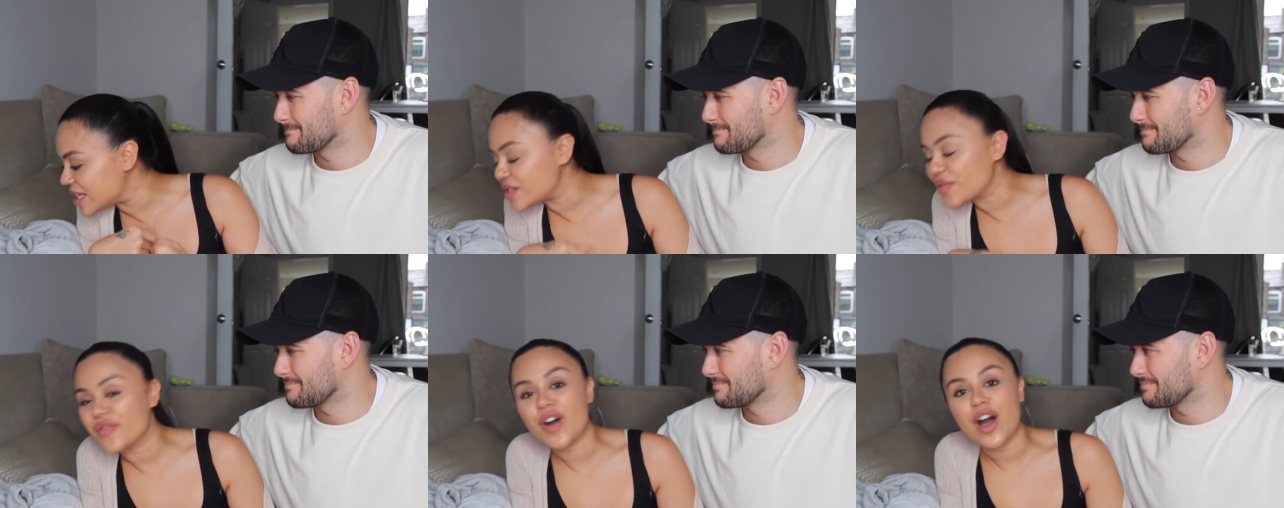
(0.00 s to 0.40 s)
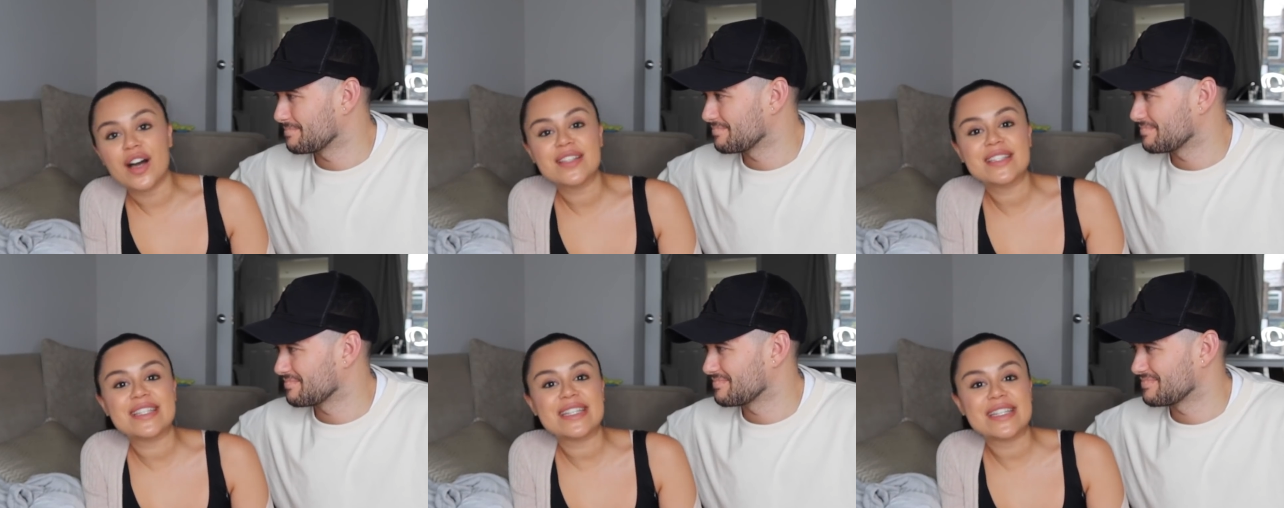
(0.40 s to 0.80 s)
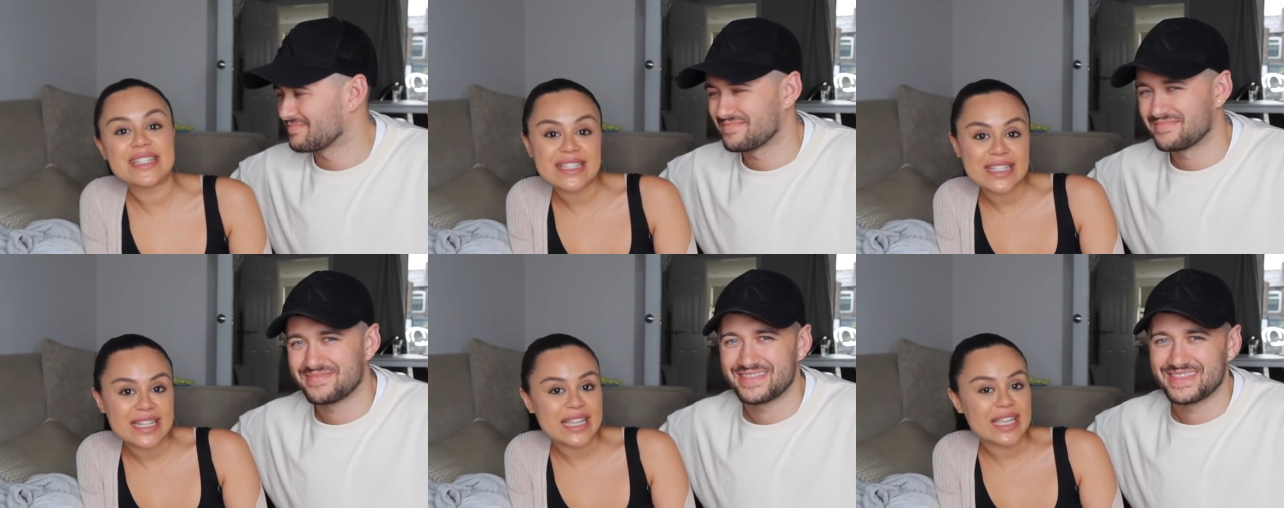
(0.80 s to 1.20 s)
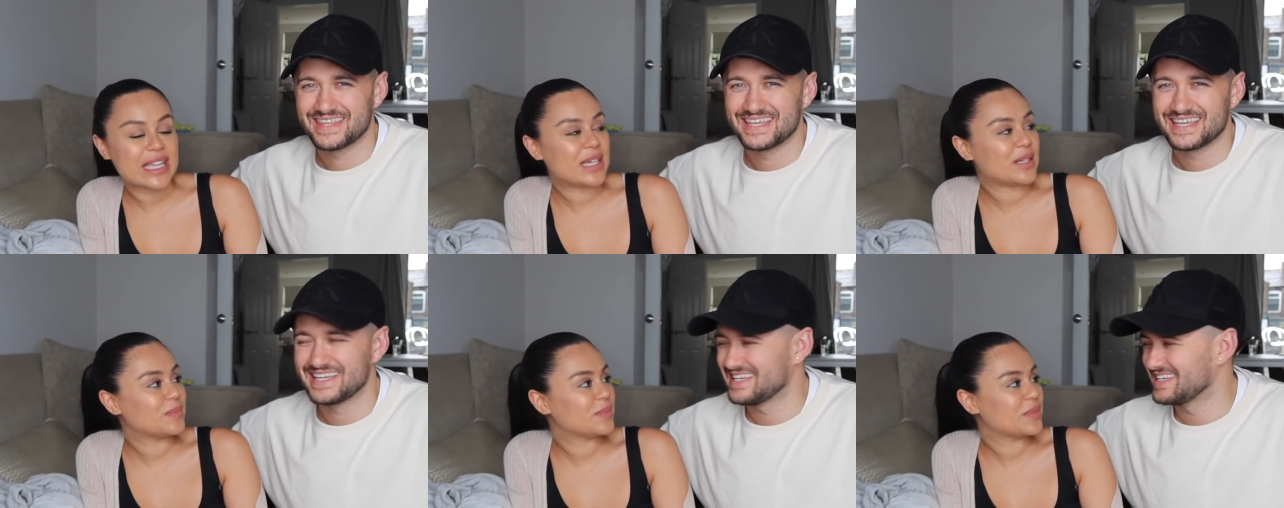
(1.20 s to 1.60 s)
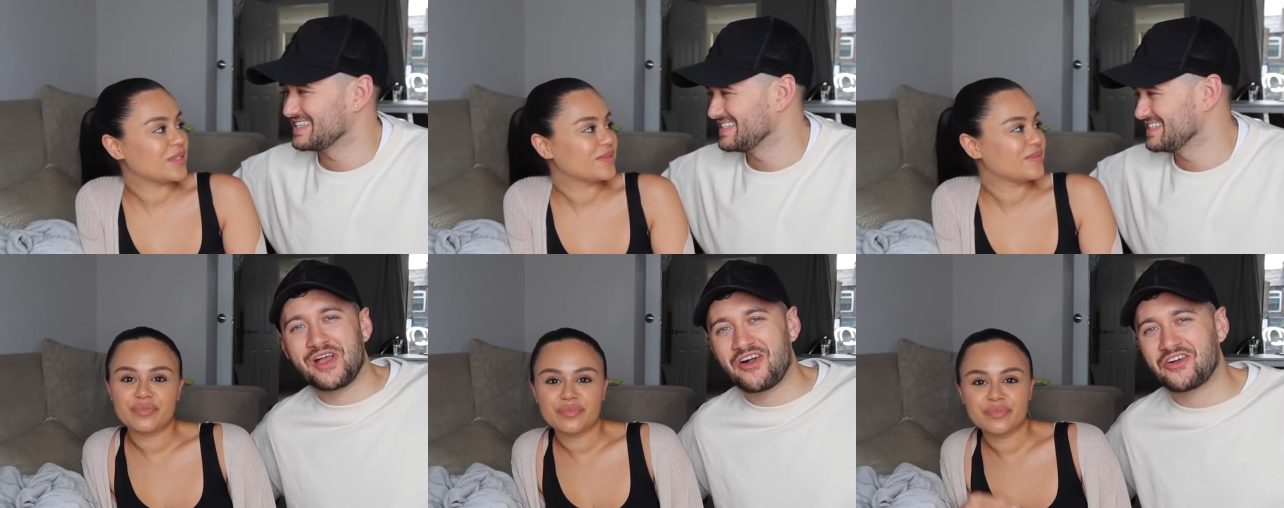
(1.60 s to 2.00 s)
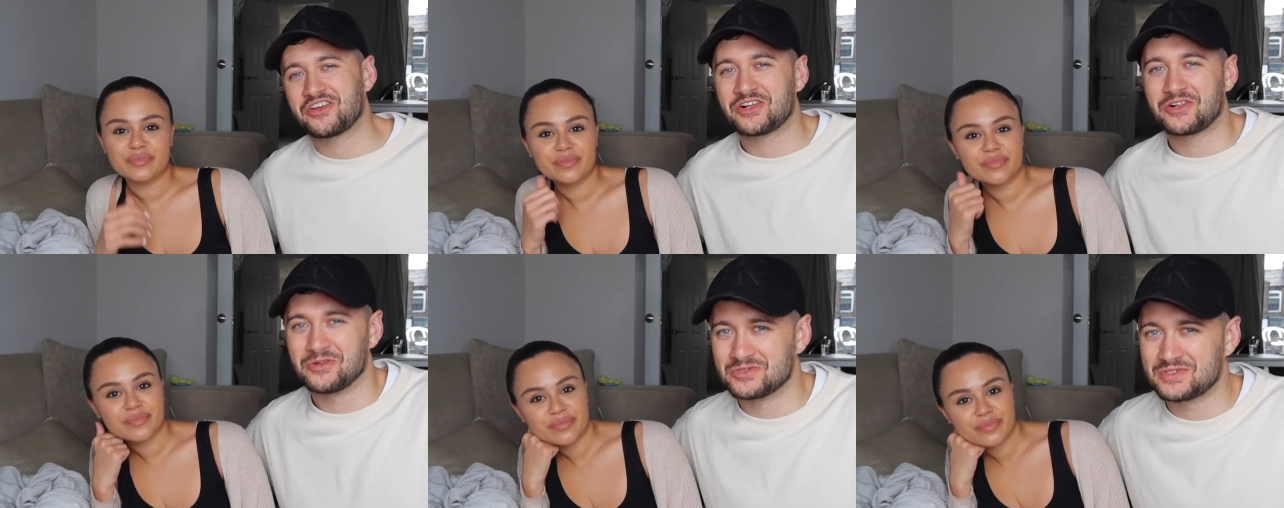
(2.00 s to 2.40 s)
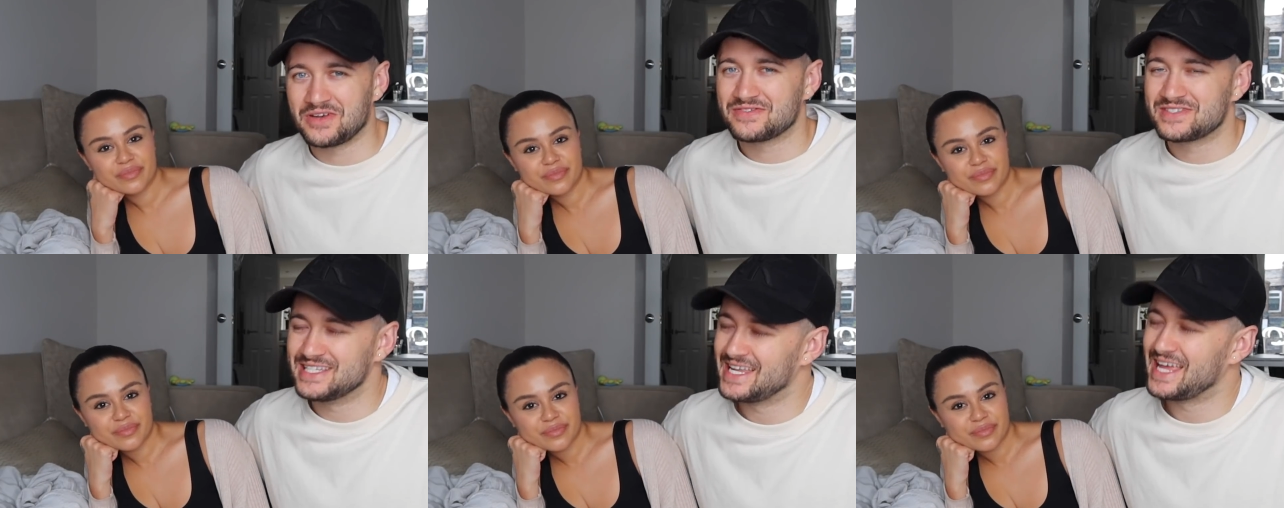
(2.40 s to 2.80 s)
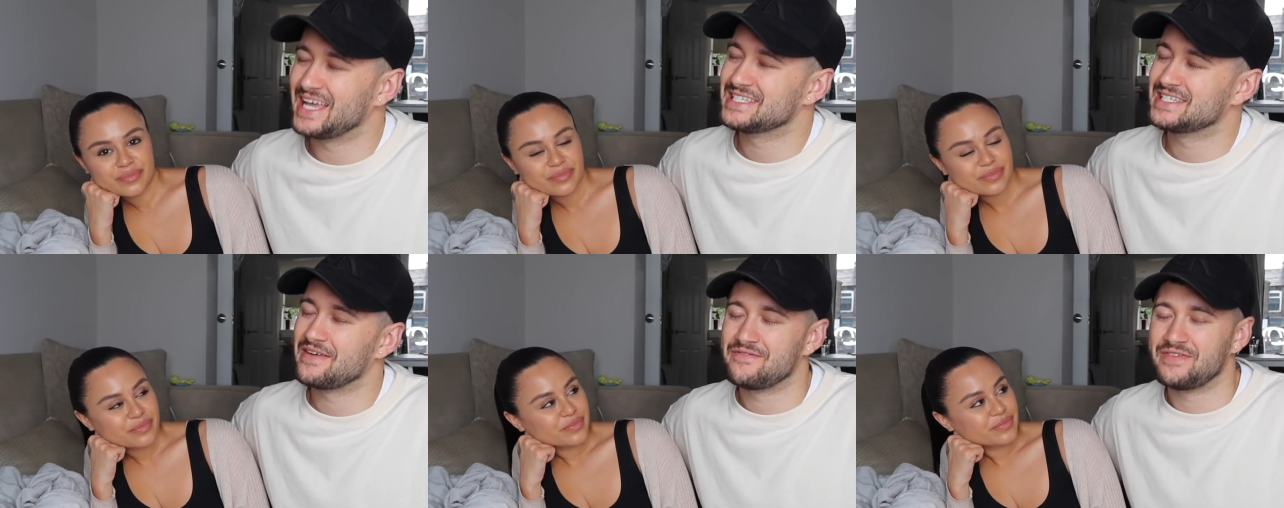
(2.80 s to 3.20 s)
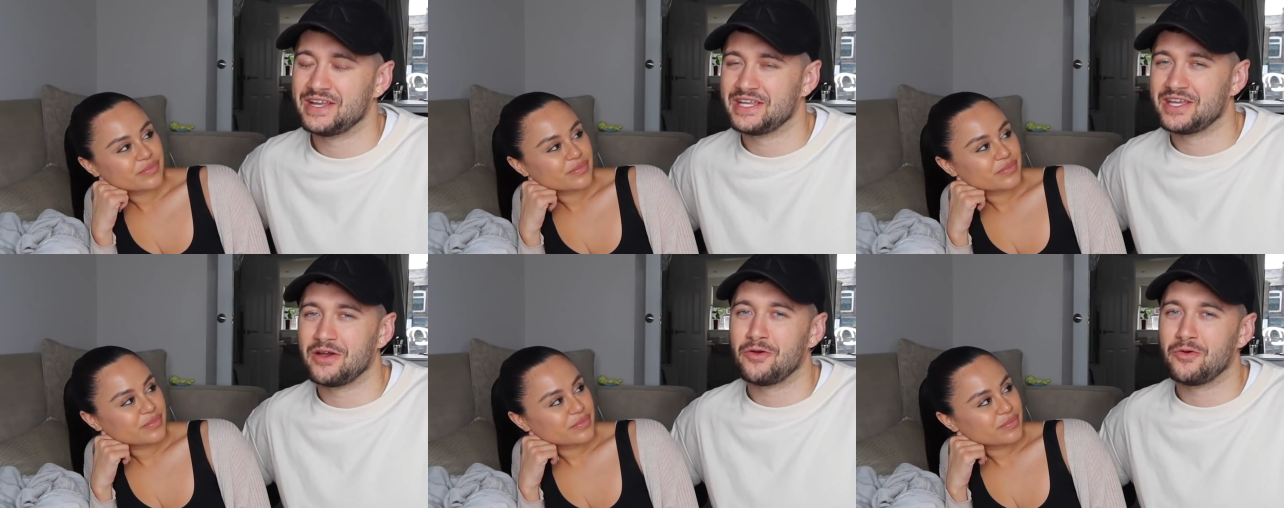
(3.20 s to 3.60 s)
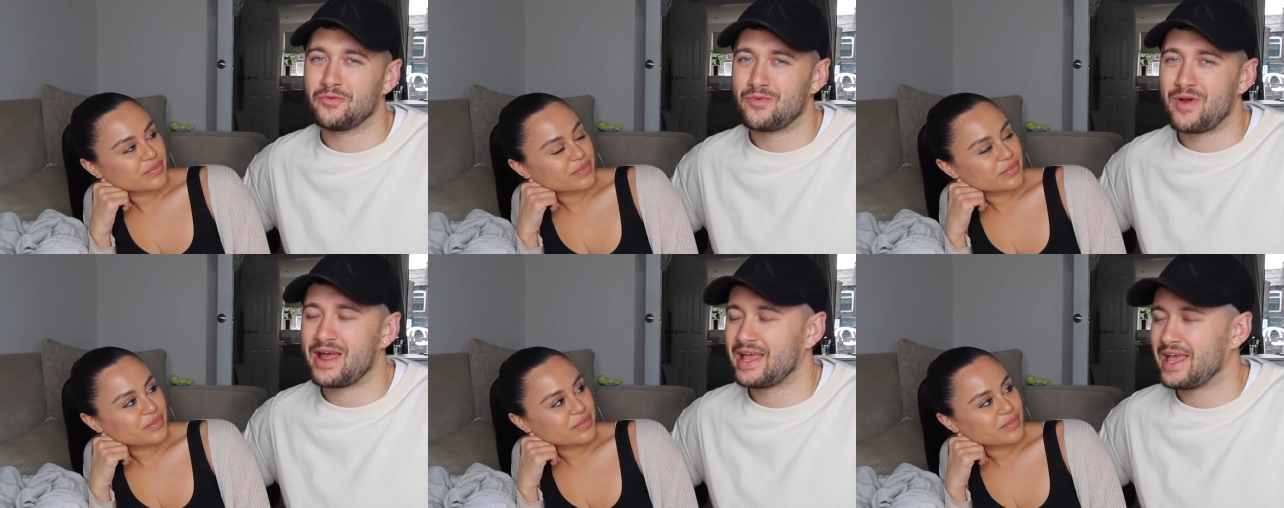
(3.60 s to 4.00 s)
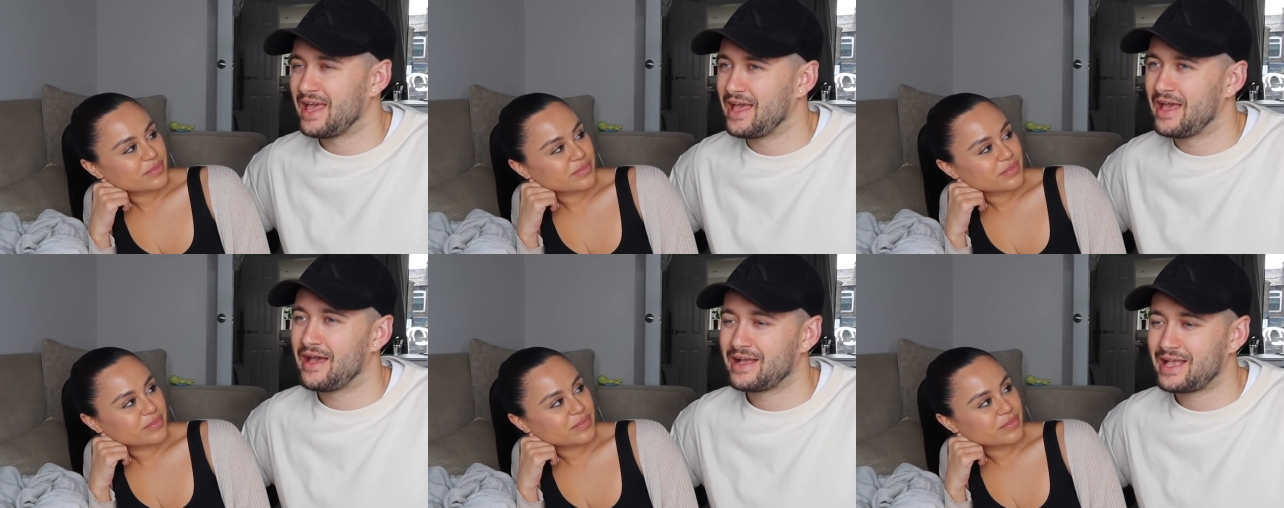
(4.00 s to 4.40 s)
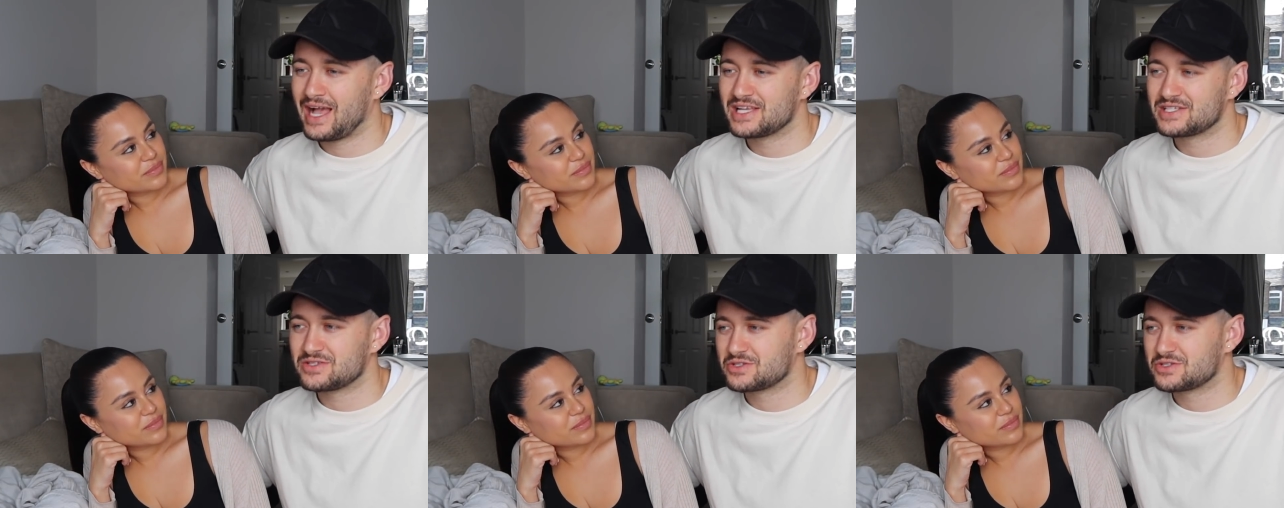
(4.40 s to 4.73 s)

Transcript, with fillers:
Speaker 1: is fast asleep. We are going to close off today's video right here, guys.